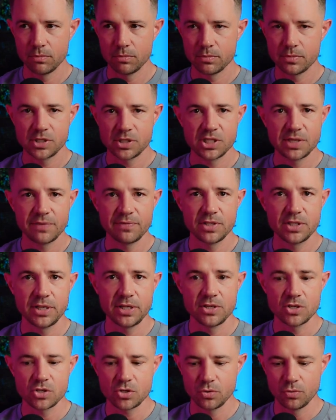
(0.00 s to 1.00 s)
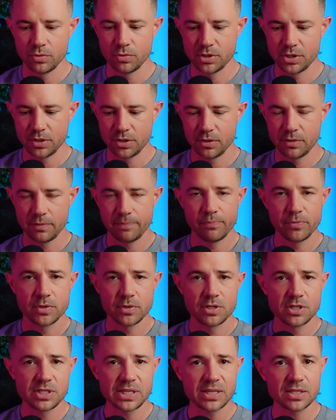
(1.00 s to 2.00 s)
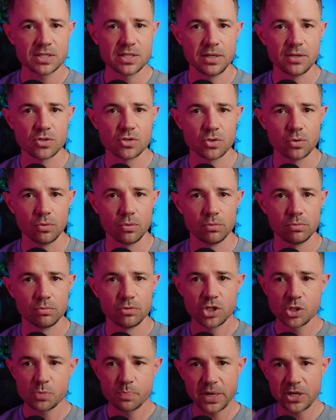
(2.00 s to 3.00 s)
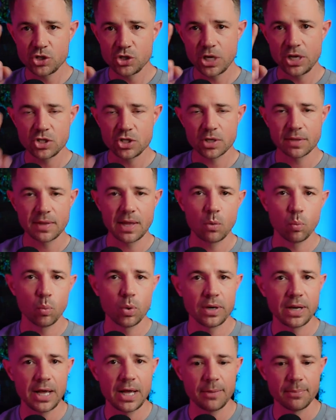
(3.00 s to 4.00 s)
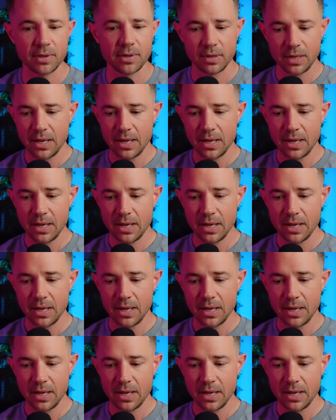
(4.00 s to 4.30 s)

17 stone to 16 stone just by changing that one habit.